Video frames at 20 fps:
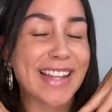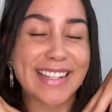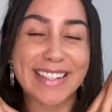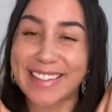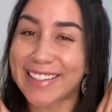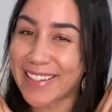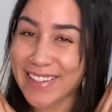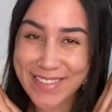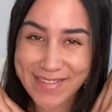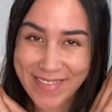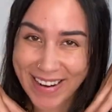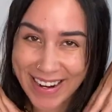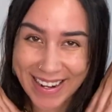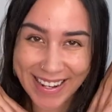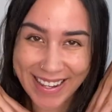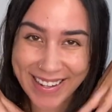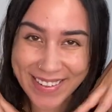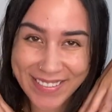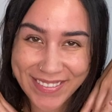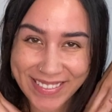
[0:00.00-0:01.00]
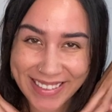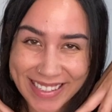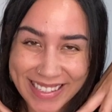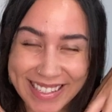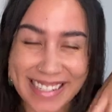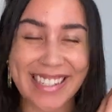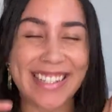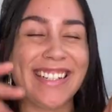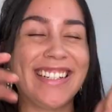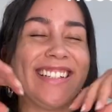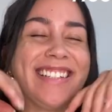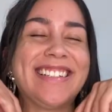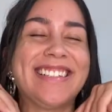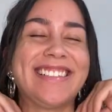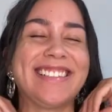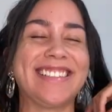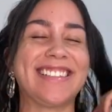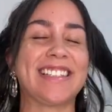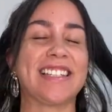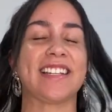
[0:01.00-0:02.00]
Hello, my
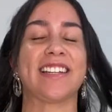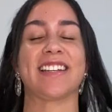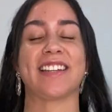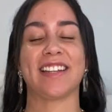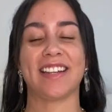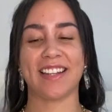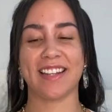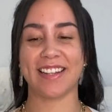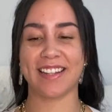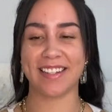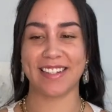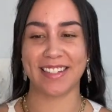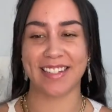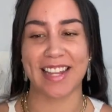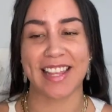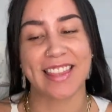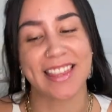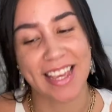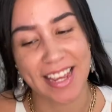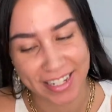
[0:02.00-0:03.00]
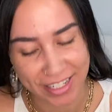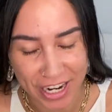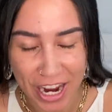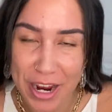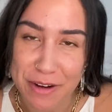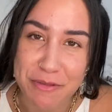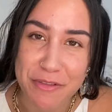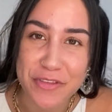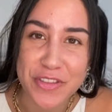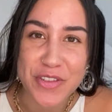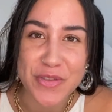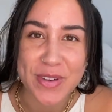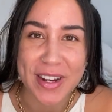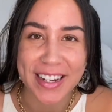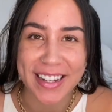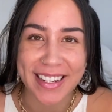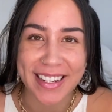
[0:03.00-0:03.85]
lovelies. It is that time of the week